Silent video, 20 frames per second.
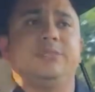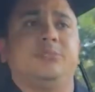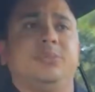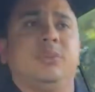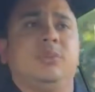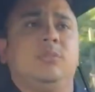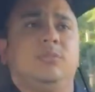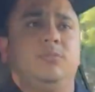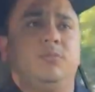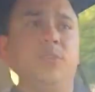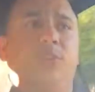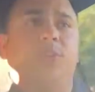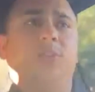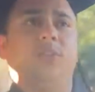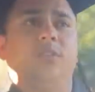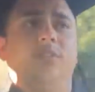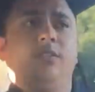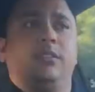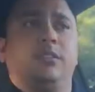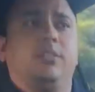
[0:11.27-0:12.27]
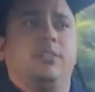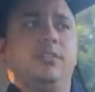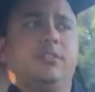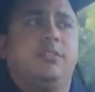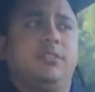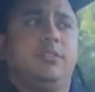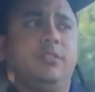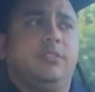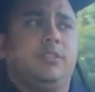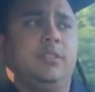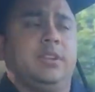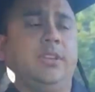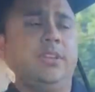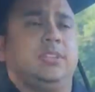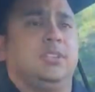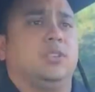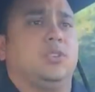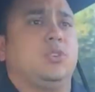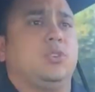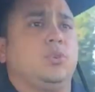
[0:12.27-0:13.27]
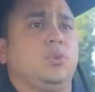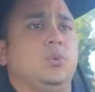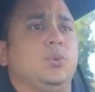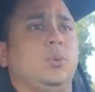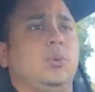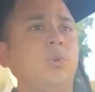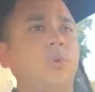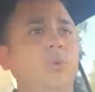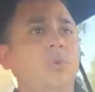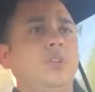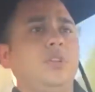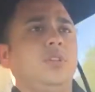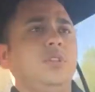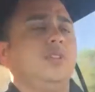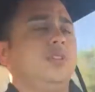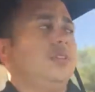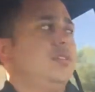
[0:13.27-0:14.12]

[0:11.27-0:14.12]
It's beautiful. Nice and cool.